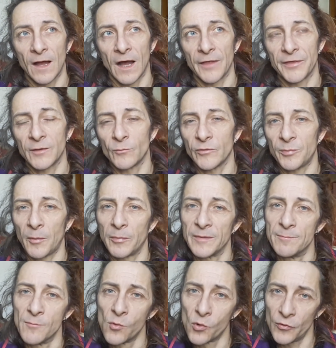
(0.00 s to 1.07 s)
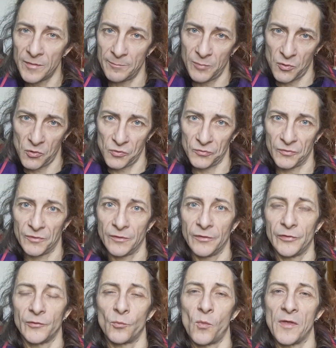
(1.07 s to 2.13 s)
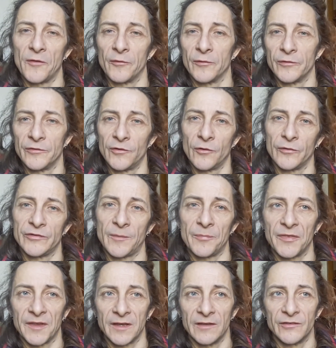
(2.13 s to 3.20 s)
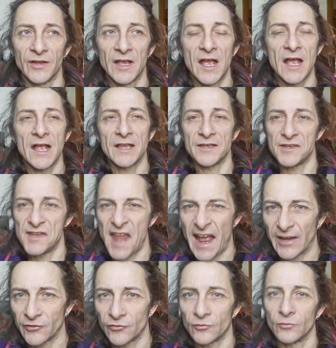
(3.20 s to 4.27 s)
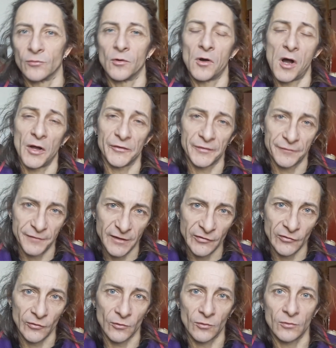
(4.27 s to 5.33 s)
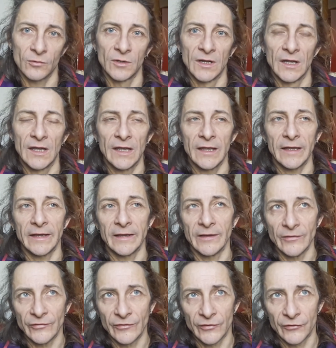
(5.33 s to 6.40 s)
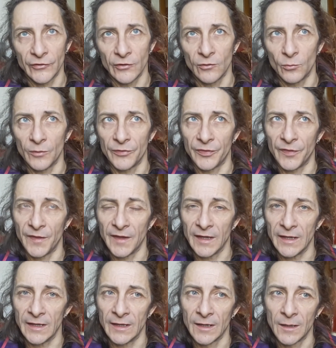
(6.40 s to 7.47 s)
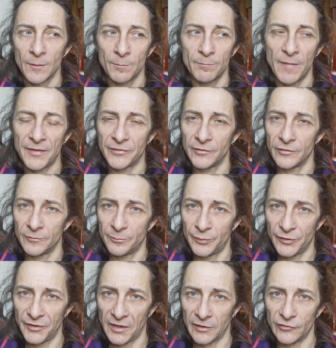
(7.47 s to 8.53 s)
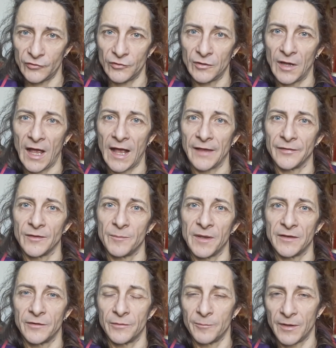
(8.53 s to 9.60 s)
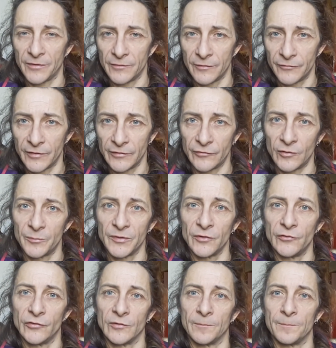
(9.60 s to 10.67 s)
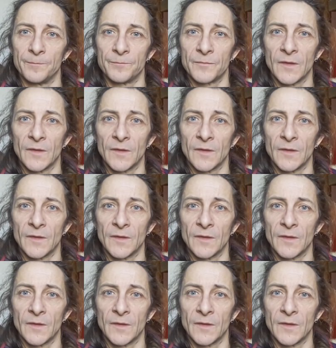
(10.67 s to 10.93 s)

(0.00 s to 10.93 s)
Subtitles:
I think what's probably more important than whether or not something is natural or artificial is to do with the method of production and the method of distribution.